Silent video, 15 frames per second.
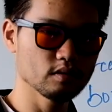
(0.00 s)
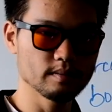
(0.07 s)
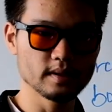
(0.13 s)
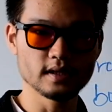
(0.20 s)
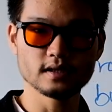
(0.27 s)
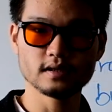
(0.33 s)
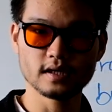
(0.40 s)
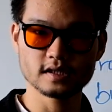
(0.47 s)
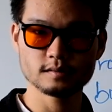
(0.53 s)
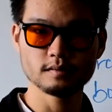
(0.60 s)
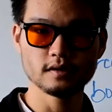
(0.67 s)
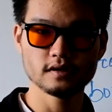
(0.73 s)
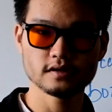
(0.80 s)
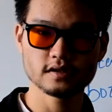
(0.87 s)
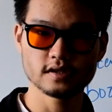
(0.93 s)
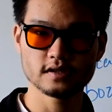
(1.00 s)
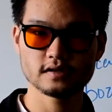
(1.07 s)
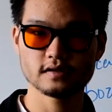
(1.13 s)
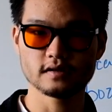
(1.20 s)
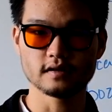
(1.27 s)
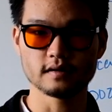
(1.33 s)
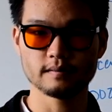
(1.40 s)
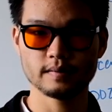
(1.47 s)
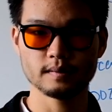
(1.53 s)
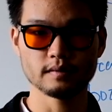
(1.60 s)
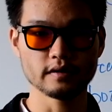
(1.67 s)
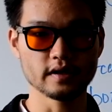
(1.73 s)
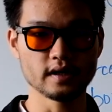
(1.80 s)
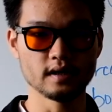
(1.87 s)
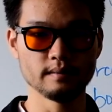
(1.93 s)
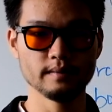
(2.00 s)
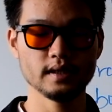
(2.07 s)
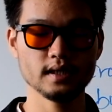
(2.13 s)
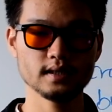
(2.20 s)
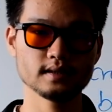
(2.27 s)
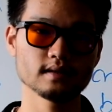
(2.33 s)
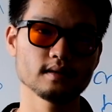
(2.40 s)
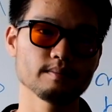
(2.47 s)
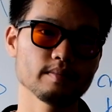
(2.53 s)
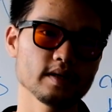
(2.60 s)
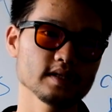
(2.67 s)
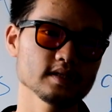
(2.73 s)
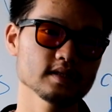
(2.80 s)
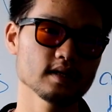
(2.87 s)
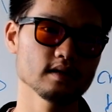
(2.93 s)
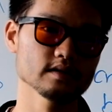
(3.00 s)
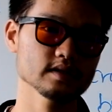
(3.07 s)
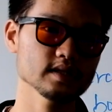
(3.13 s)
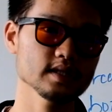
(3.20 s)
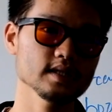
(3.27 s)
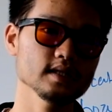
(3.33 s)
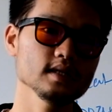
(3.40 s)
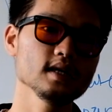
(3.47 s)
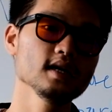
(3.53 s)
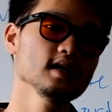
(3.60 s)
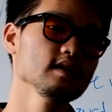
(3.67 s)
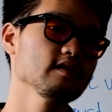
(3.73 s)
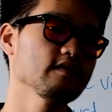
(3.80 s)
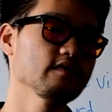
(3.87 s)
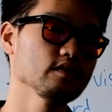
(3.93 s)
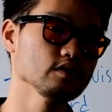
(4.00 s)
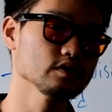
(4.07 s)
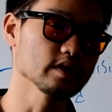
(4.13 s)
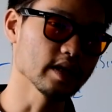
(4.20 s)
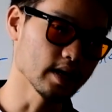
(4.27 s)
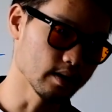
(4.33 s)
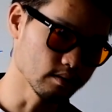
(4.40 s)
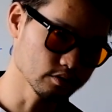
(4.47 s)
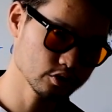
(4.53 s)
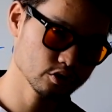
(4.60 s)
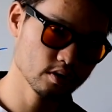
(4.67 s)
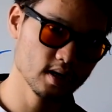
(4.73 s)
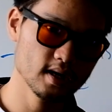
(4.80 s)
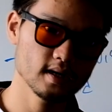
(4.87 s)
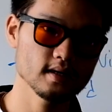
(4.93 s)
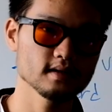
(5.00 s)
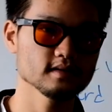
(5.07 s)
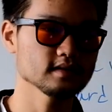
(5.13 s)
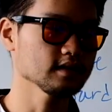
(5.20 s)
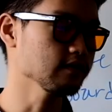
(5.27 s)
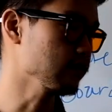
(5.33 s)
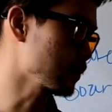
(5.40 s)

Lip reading: will be experiences, the people that I'll meet, the places I'll see, the foods that I'll try, and stuff